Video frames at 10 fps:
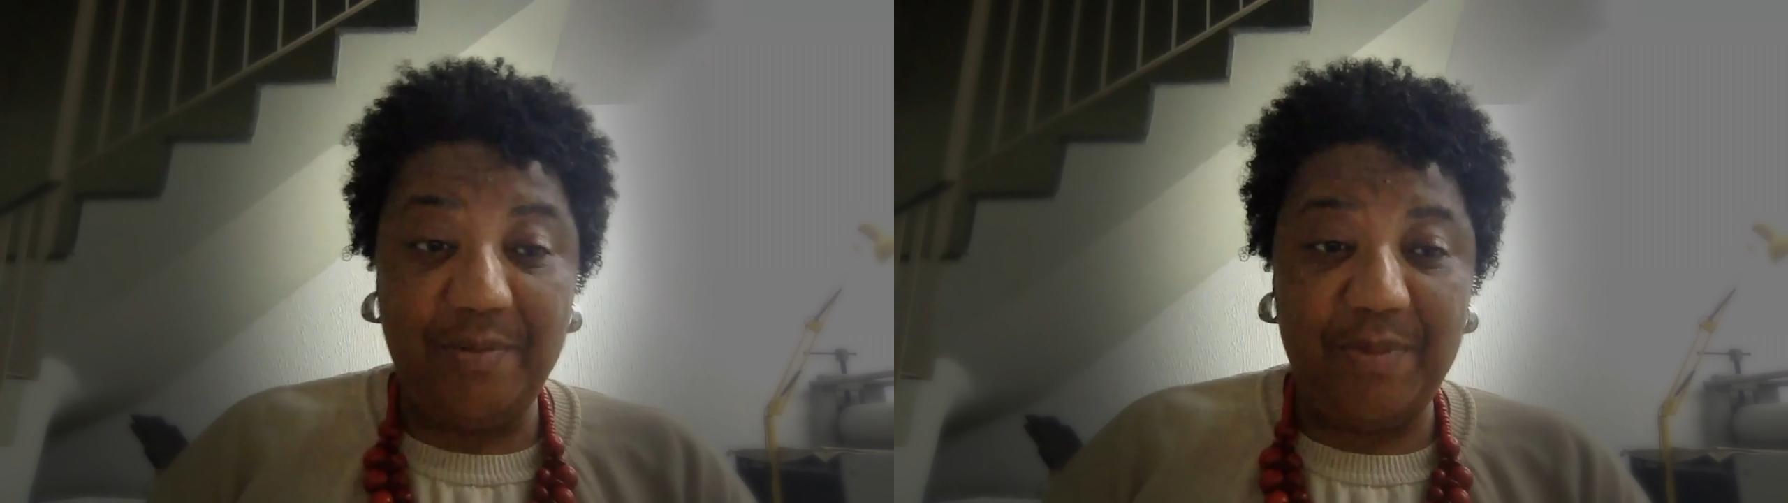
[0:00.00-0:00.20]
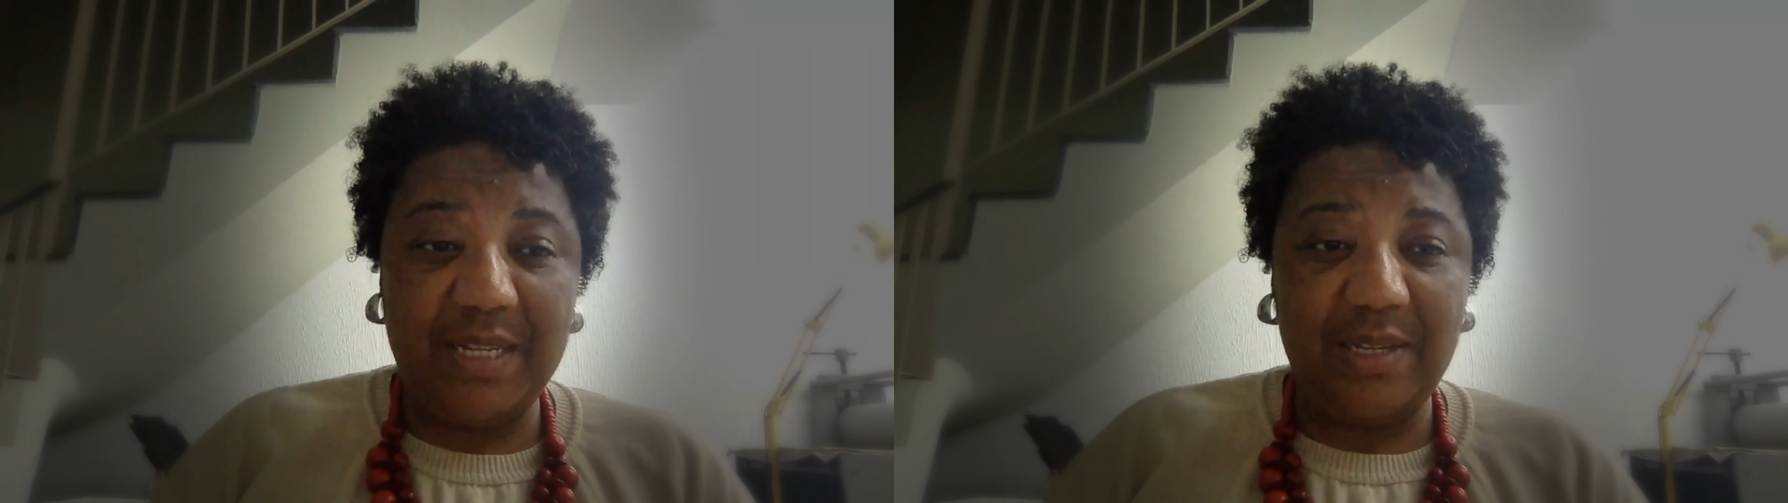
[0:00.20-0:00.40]

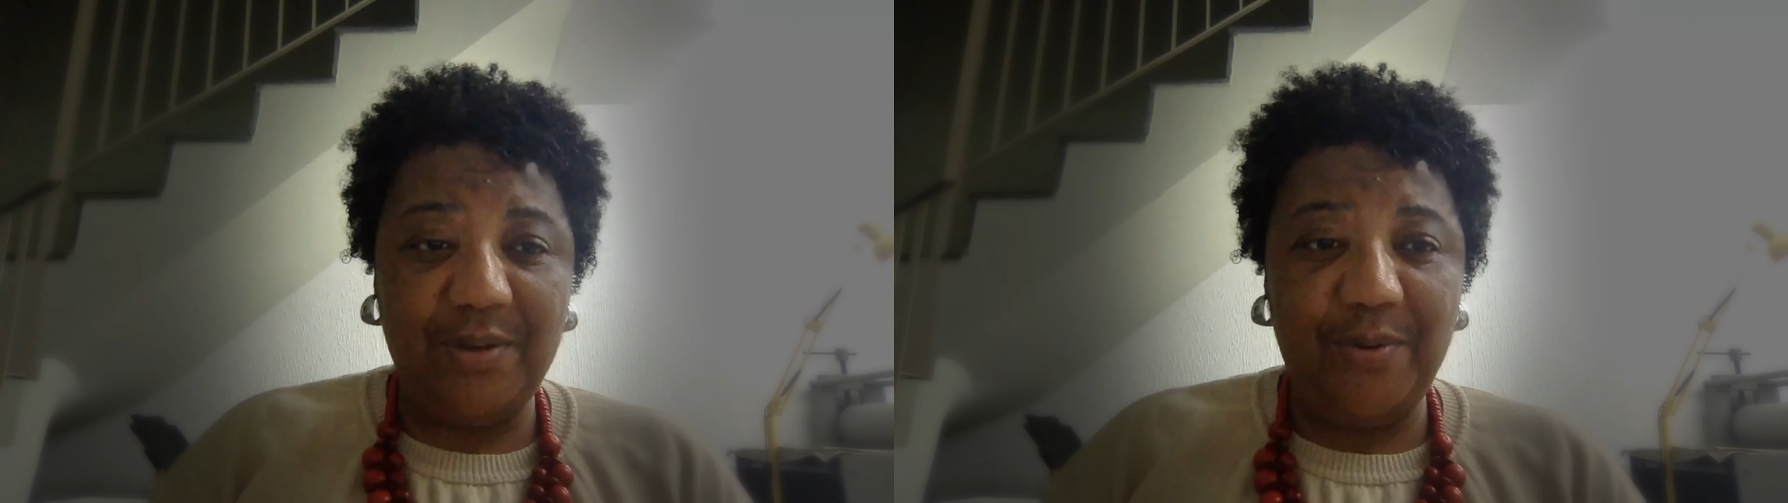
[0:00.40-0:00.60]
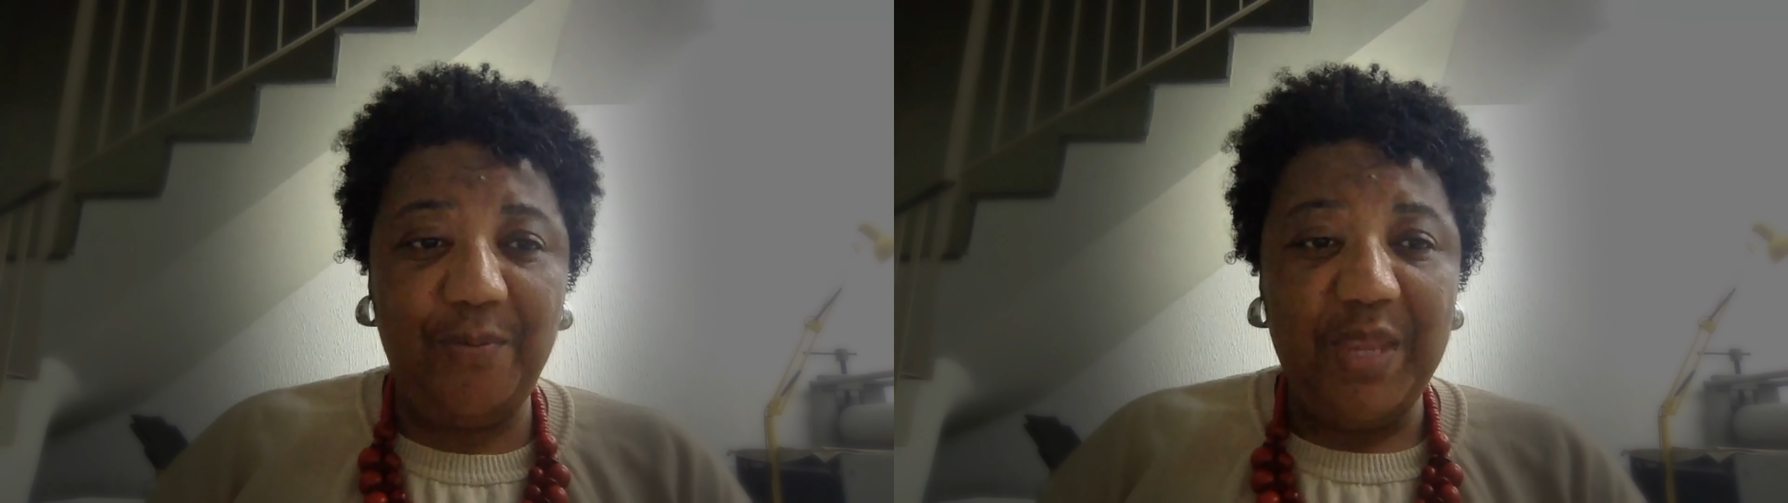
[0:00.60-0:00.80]
in
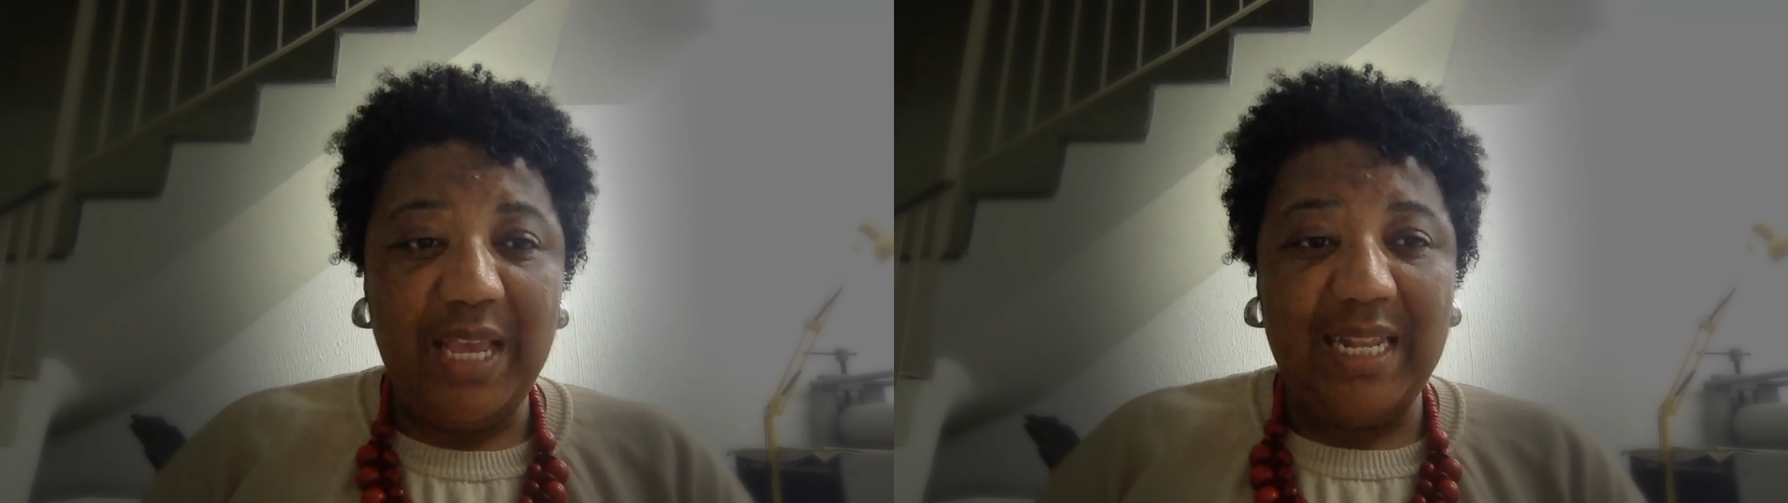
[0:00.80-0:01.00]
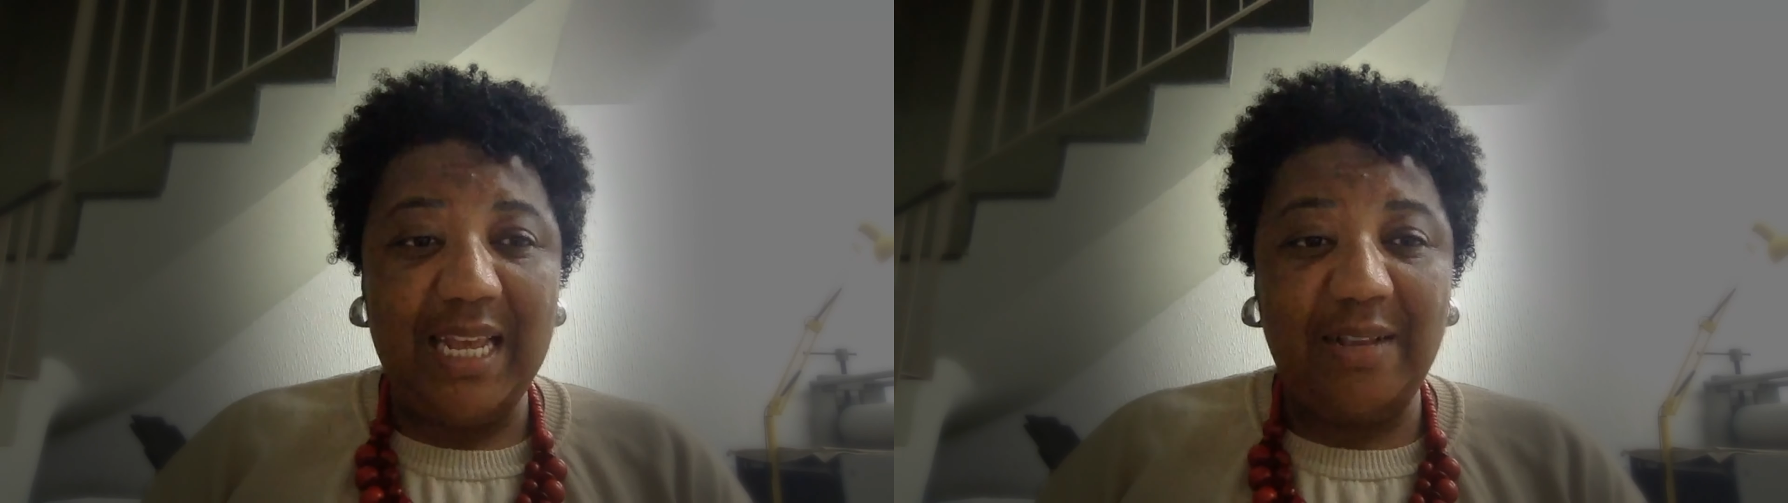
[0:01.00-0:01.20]
Brazil
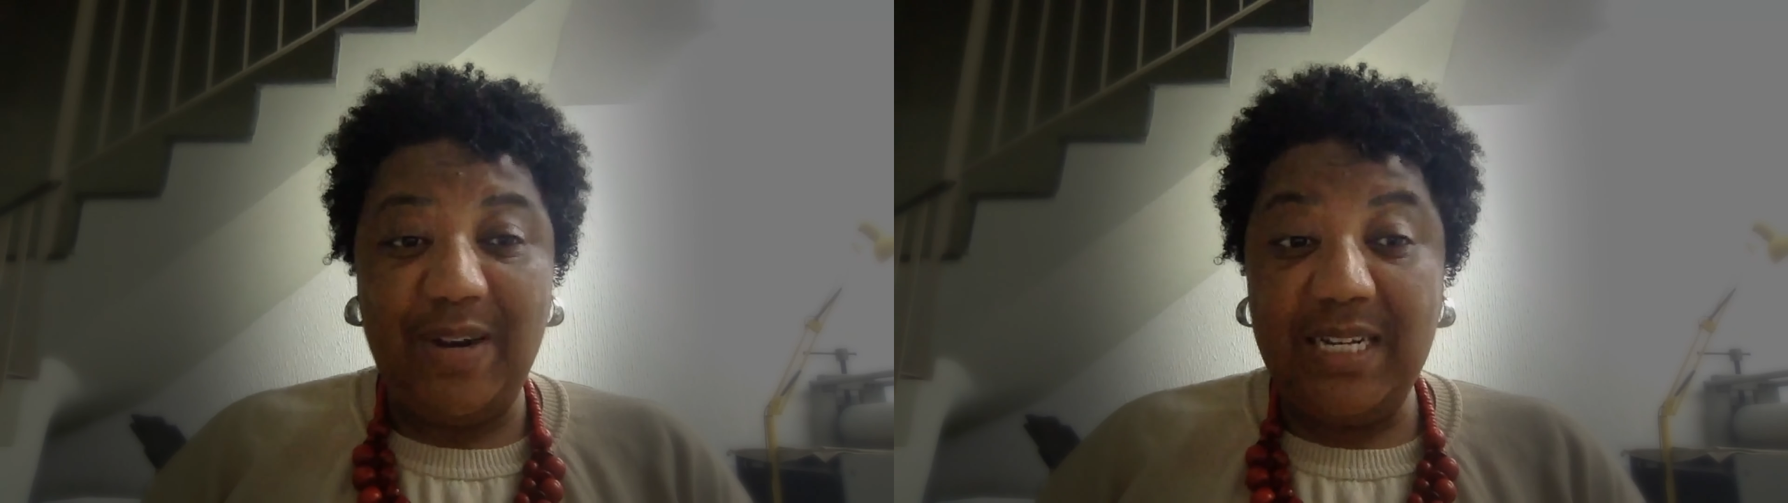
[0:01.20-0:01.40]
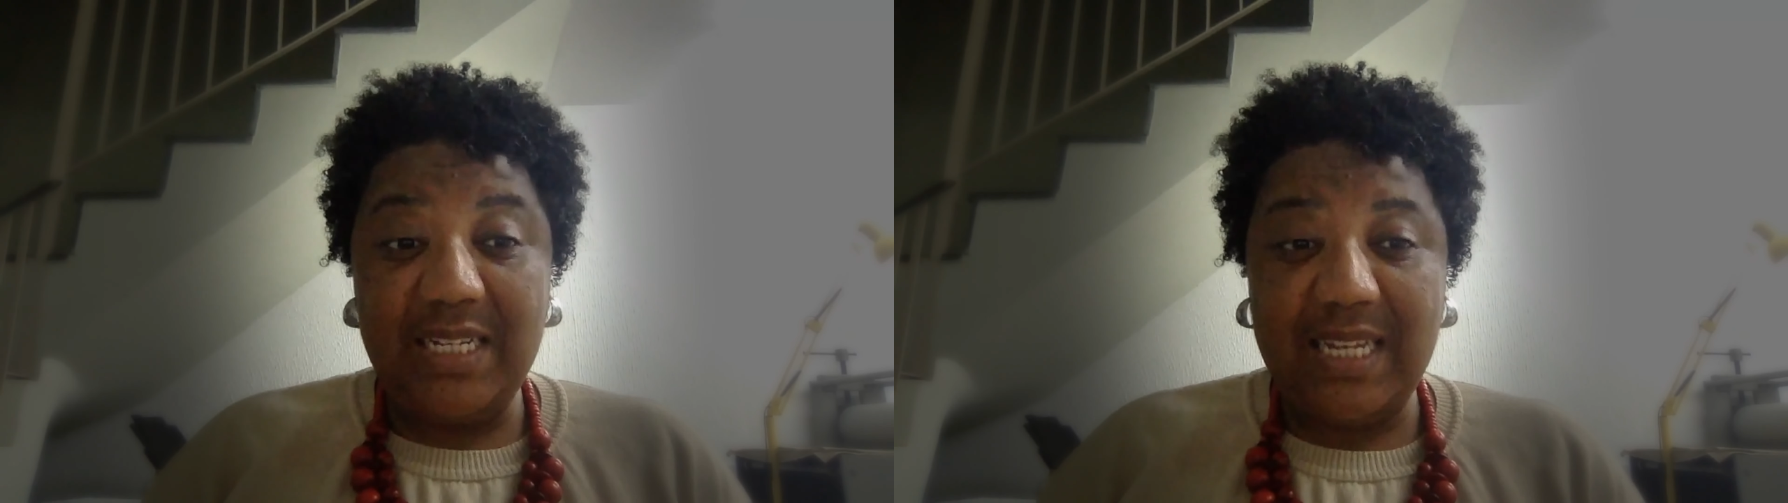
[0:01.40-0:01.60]
that
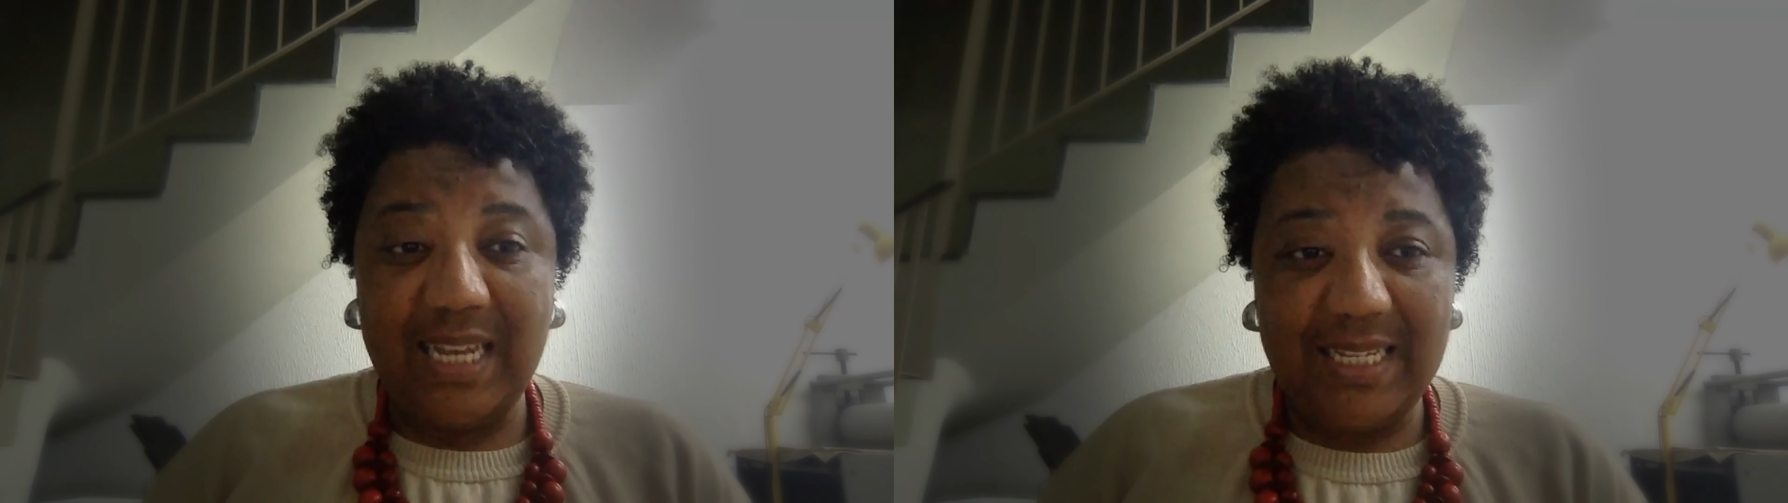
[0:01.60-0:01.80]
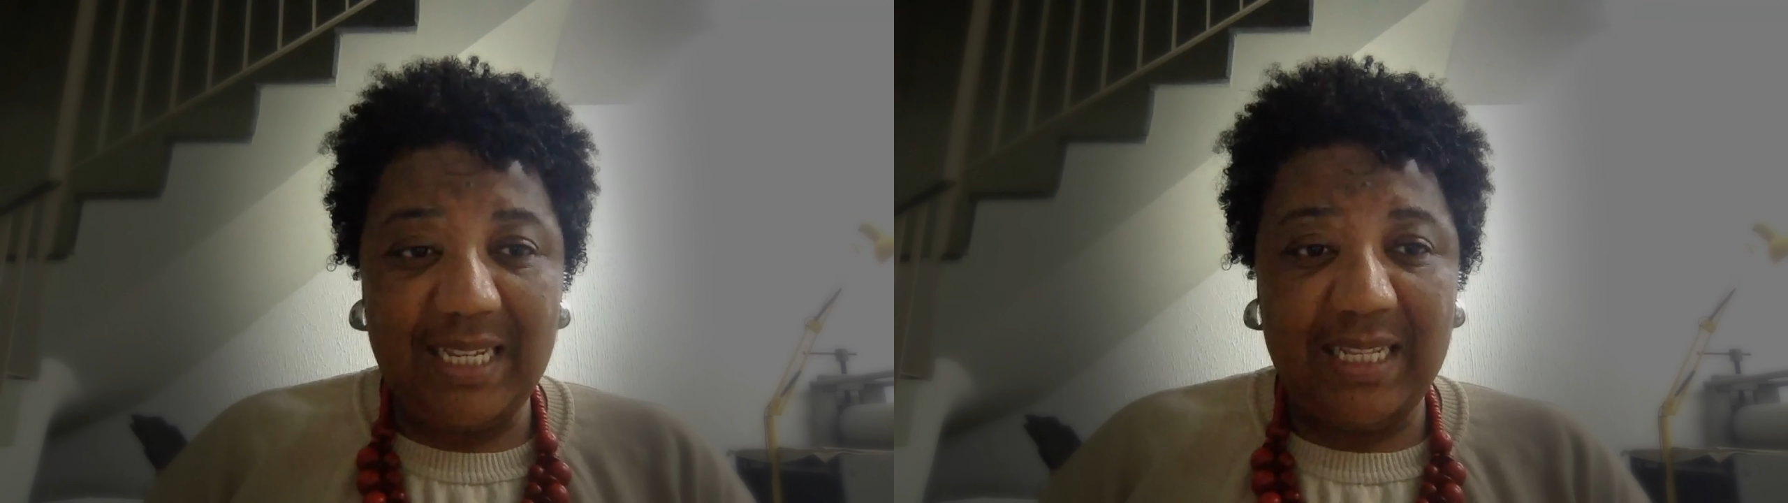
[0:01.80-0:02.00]
were
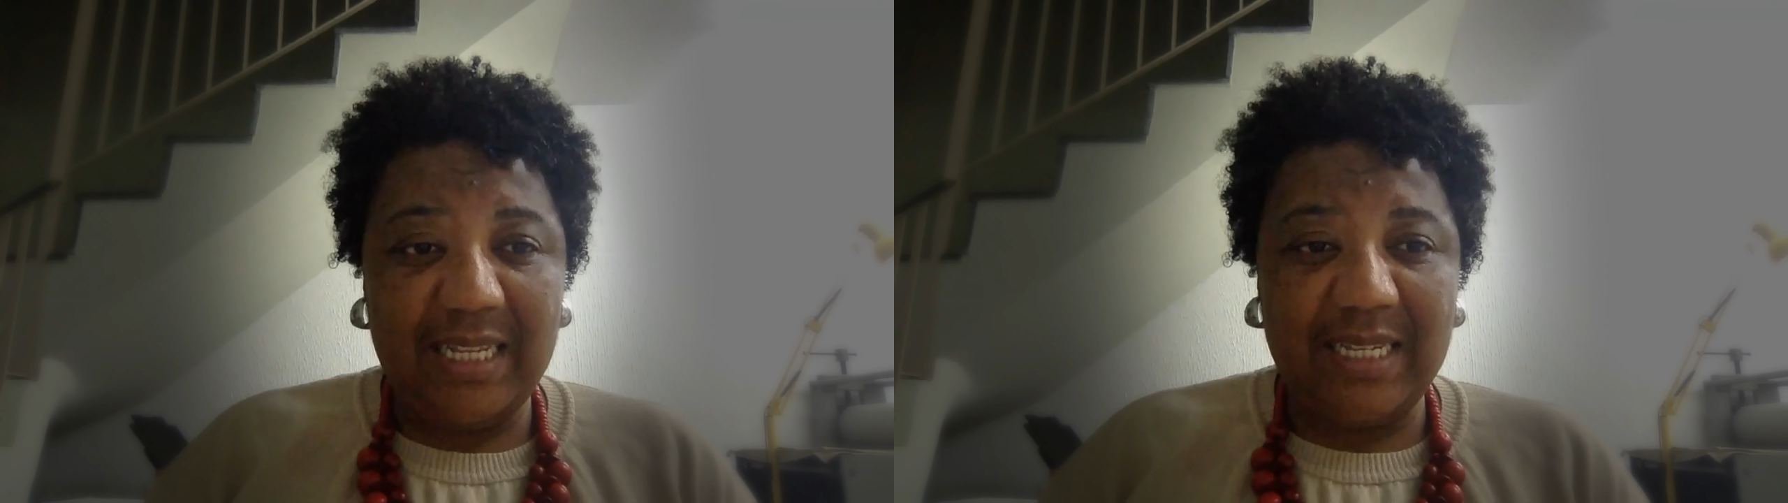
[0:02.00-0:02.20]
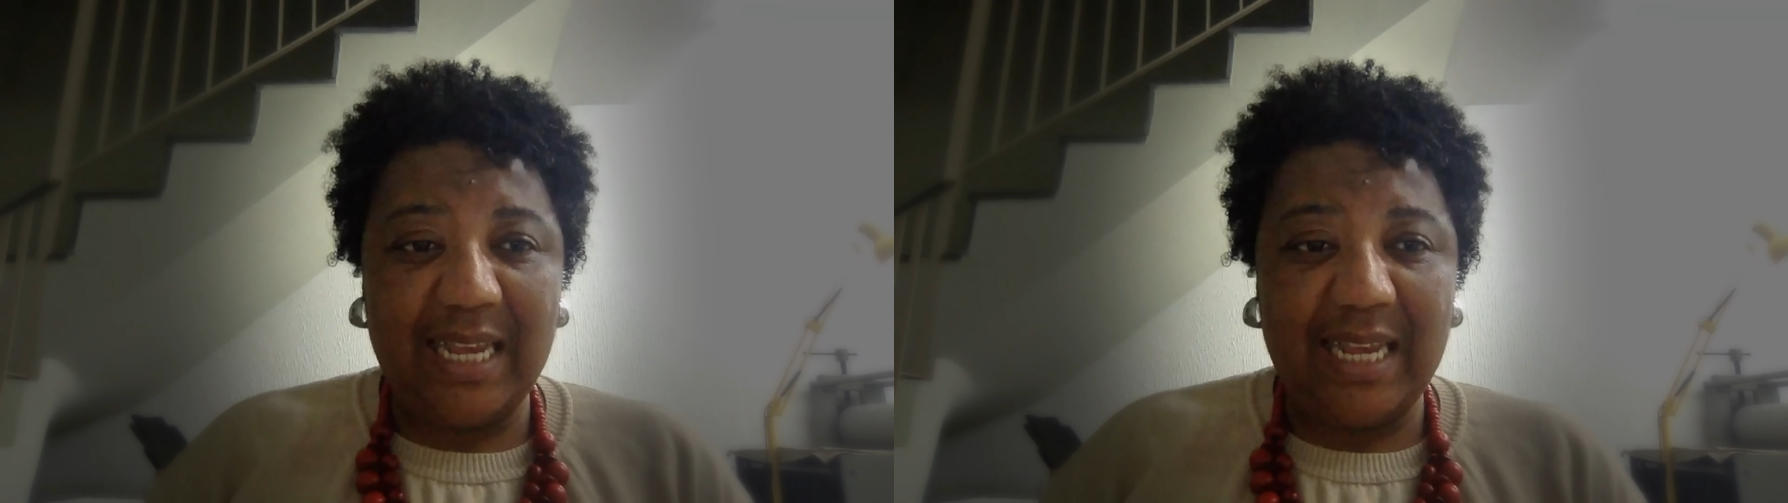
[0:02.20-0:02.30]
discussing this,